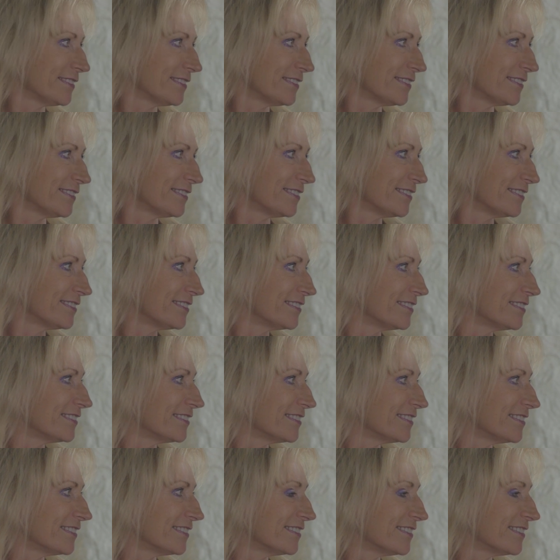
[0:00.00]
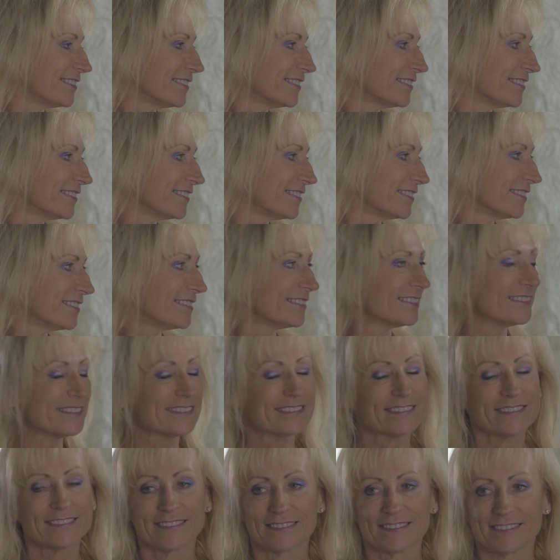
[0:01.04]

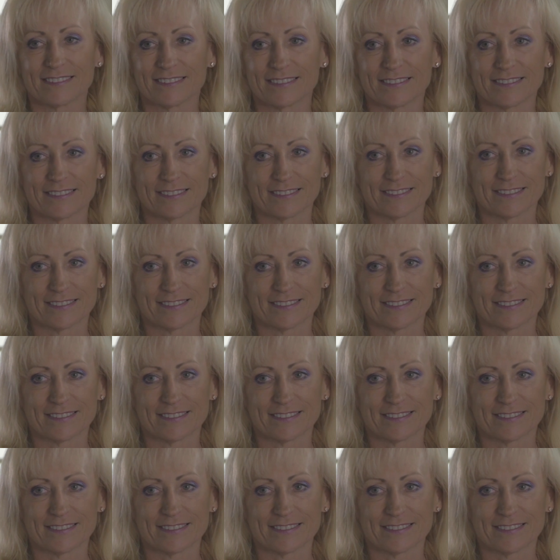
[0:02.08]
[no speech]